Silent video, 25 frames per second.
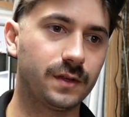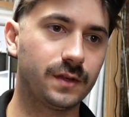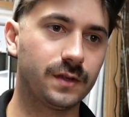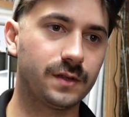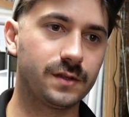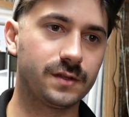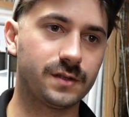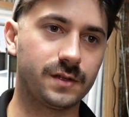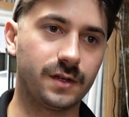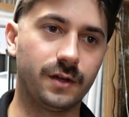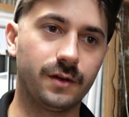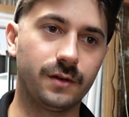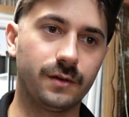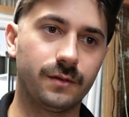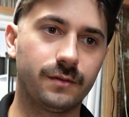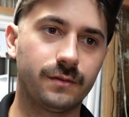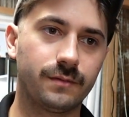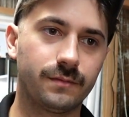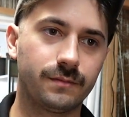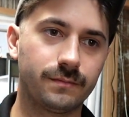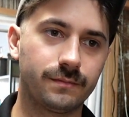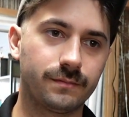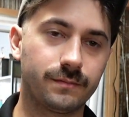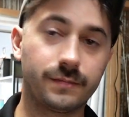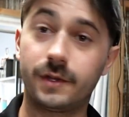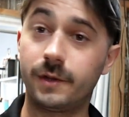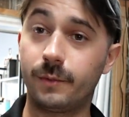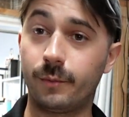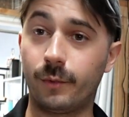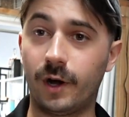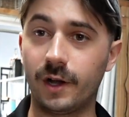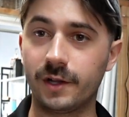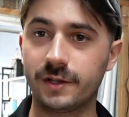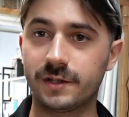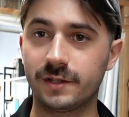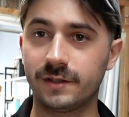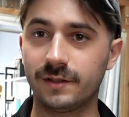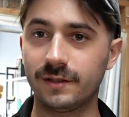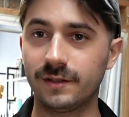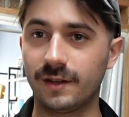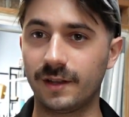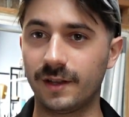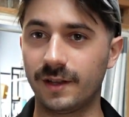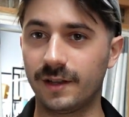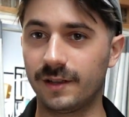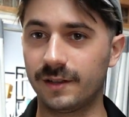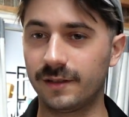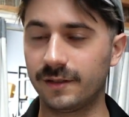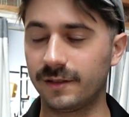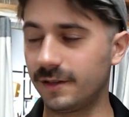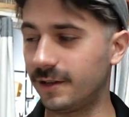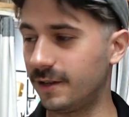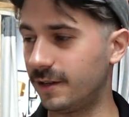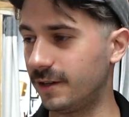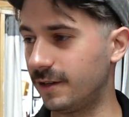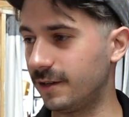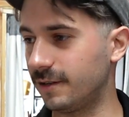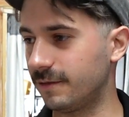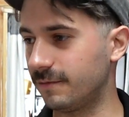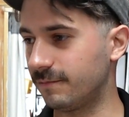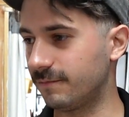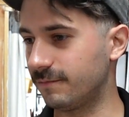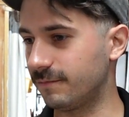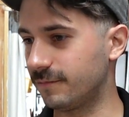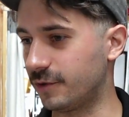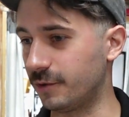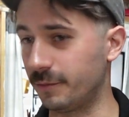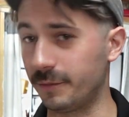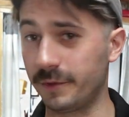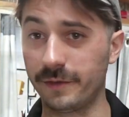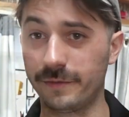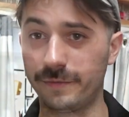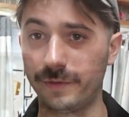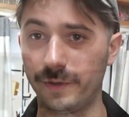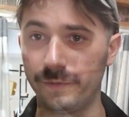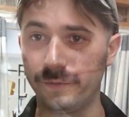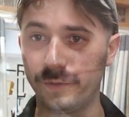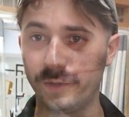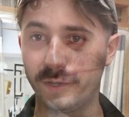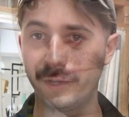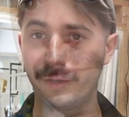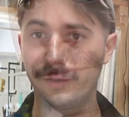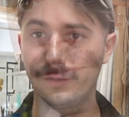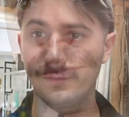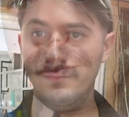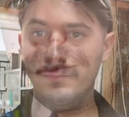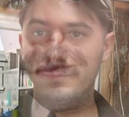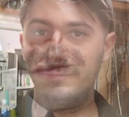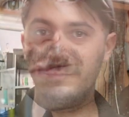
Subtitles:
So keep watching, and should be a fun video.